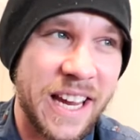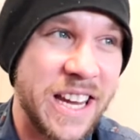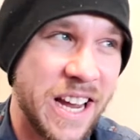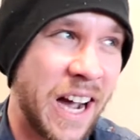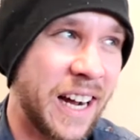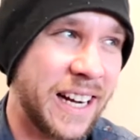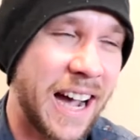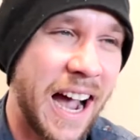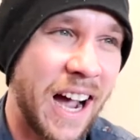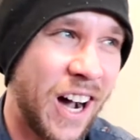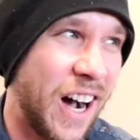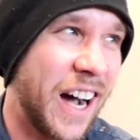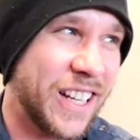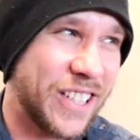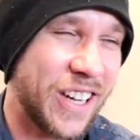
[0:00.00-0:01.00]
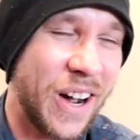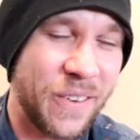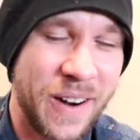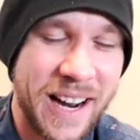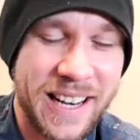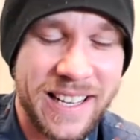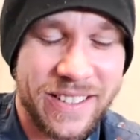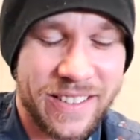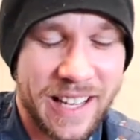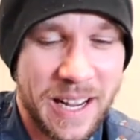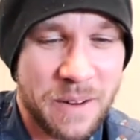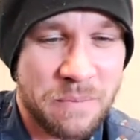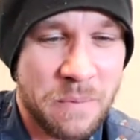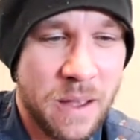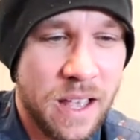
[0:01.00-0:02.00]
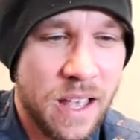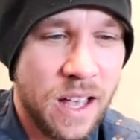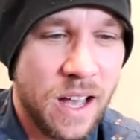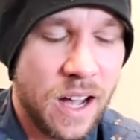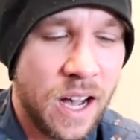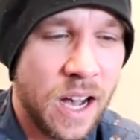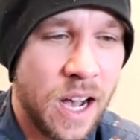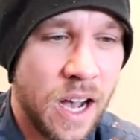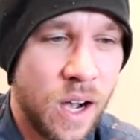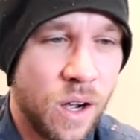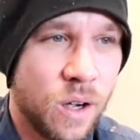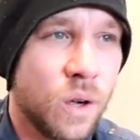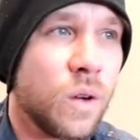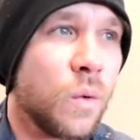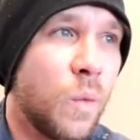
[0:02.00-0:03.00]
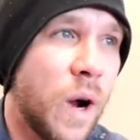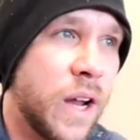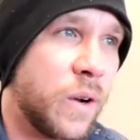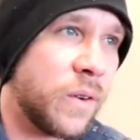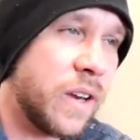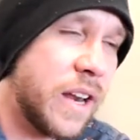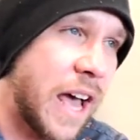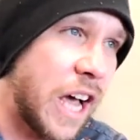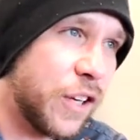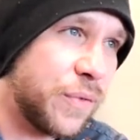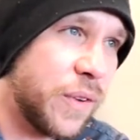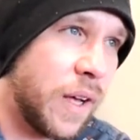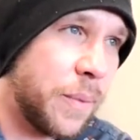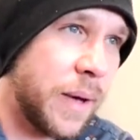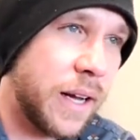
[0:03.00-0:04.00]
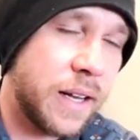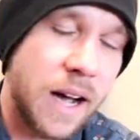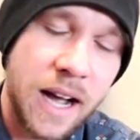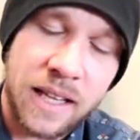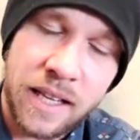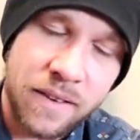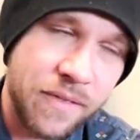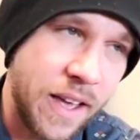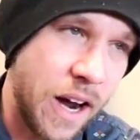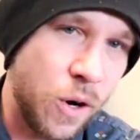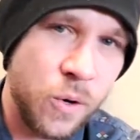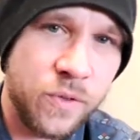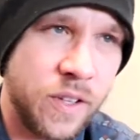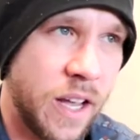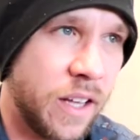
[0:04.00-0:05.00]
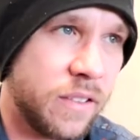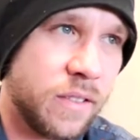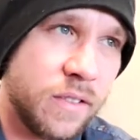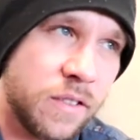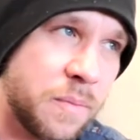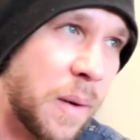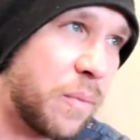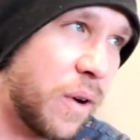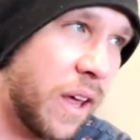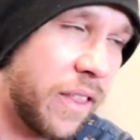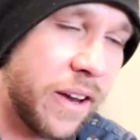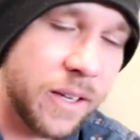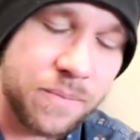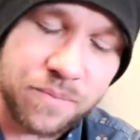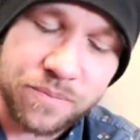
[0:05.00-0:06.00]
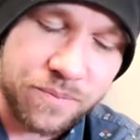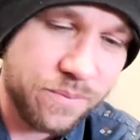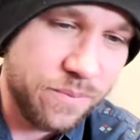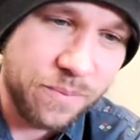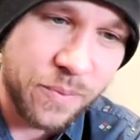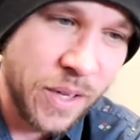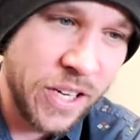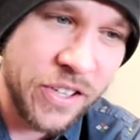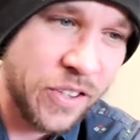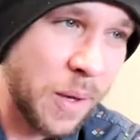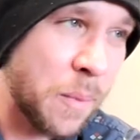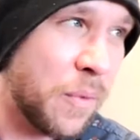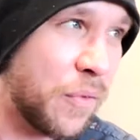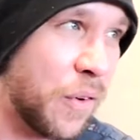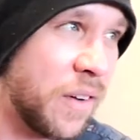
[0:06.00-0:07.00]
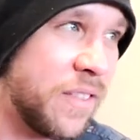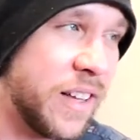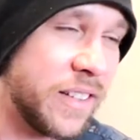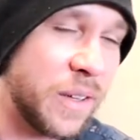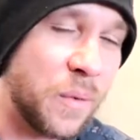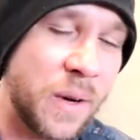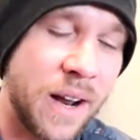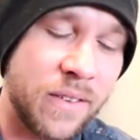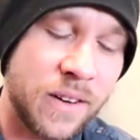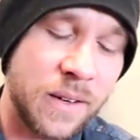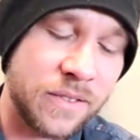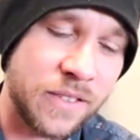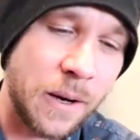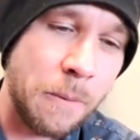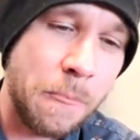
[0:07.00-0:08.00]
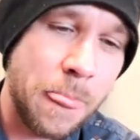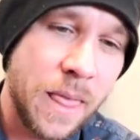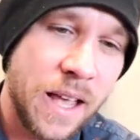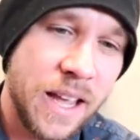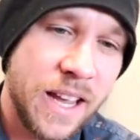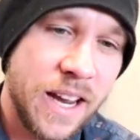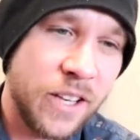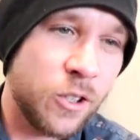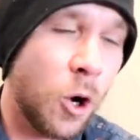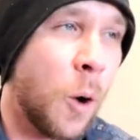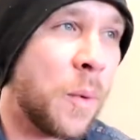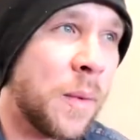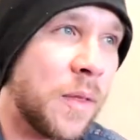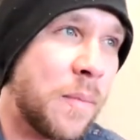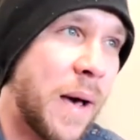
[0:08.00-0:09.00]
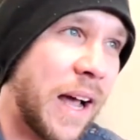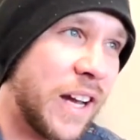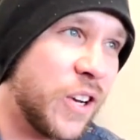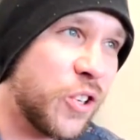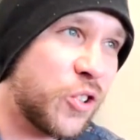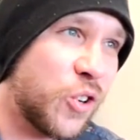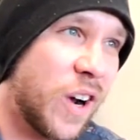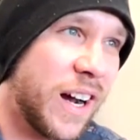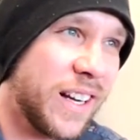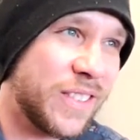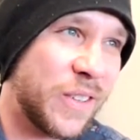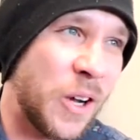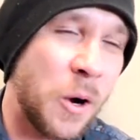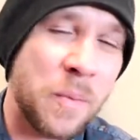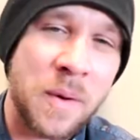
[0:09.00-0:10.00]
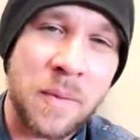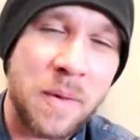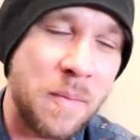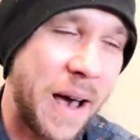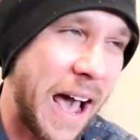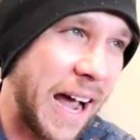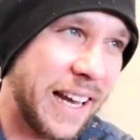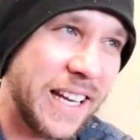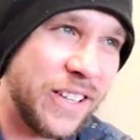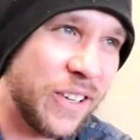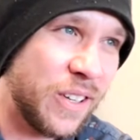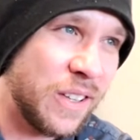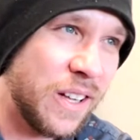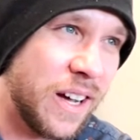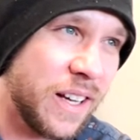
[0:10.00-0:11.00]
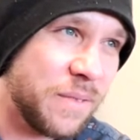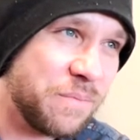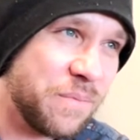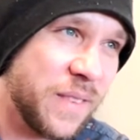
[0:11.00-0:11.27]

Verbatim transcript: a young guy hot shot right and he's sure. like uh, why are you going to nashville i'm like i live there who's this it's my brother he's just coming for a visit whatever so he's like open up the back of your truck so i open up the back he took a look